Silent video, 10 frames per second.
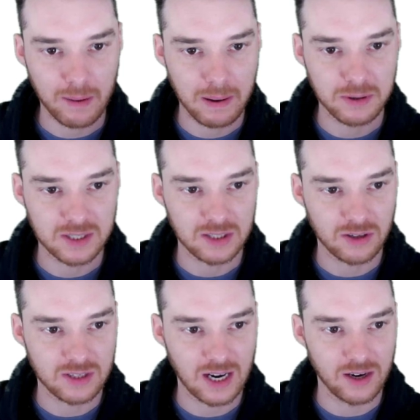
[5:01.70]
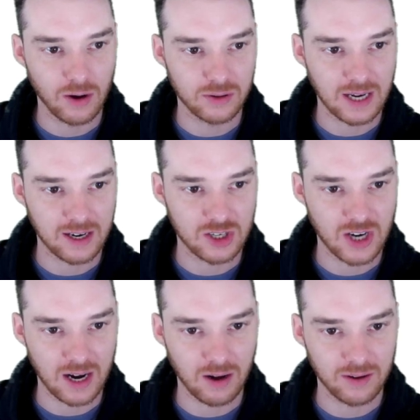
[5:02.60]
rock, paper, scissors, and it knows how to
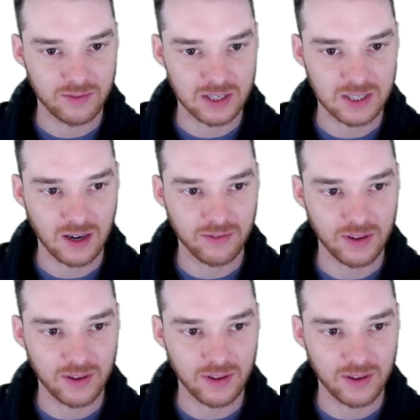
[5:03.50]
check all of this stuff.